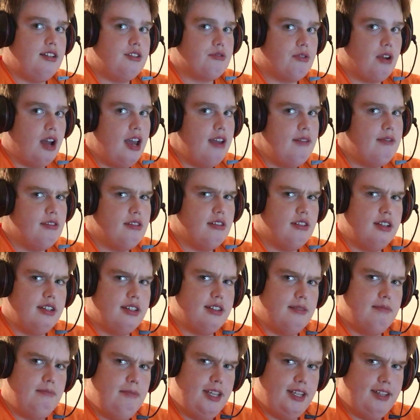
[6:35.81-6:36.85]
driver
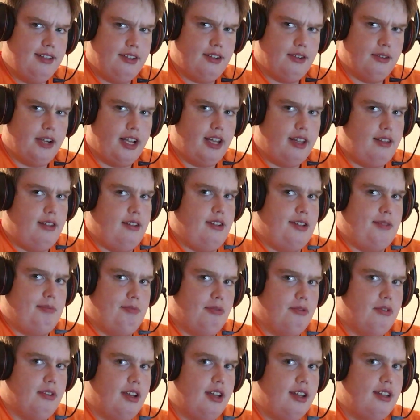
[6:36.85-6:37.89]
is a mystery at this
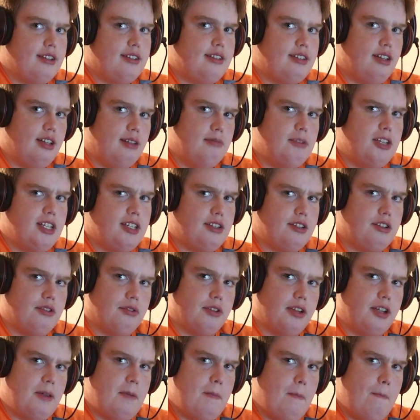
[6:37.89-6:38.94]
point. It's still a
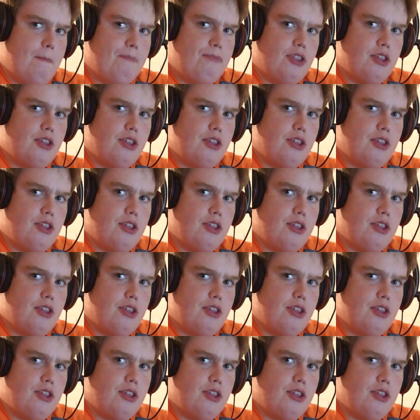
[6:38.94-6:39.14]
mystery.